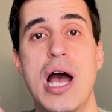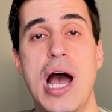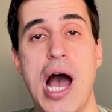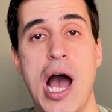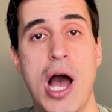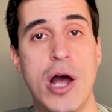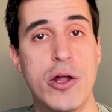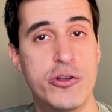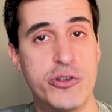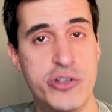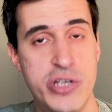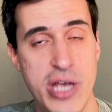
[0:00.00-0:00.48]

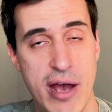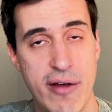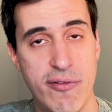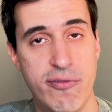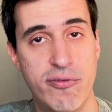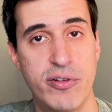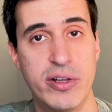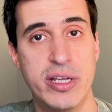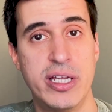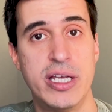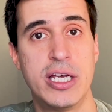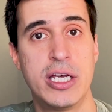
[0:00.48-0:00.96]
I
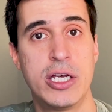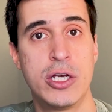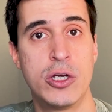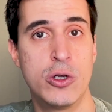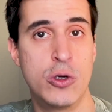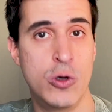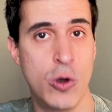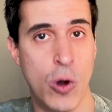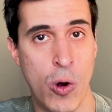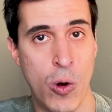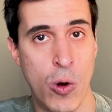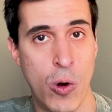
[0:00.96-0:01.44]
definitely
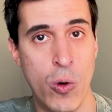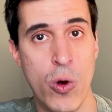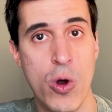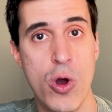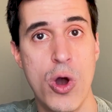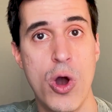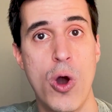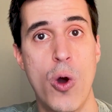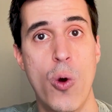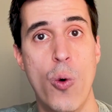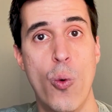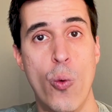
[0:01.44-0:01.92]
go
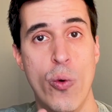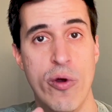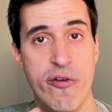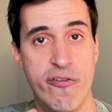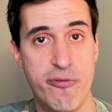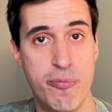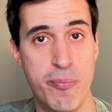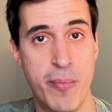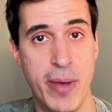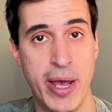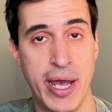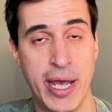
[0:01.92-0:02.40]

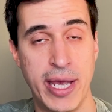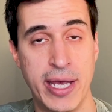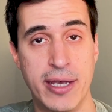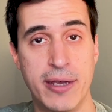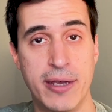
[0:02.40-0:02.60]
with Make.